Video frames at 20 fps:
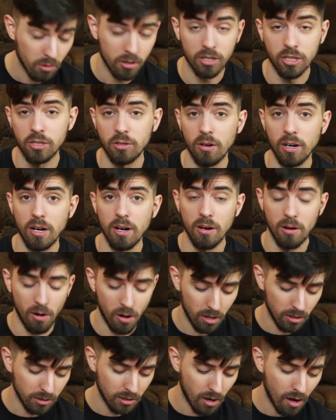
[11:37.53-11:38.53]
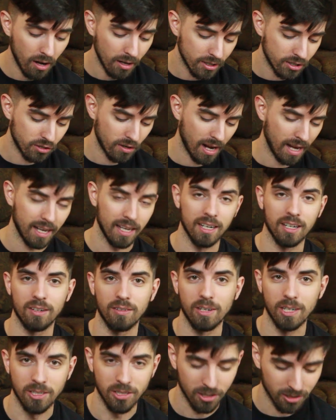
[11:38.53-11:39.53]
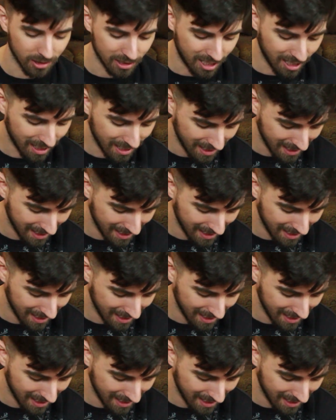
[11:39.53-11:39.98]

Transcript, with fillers: or destroy all non dragon creatures.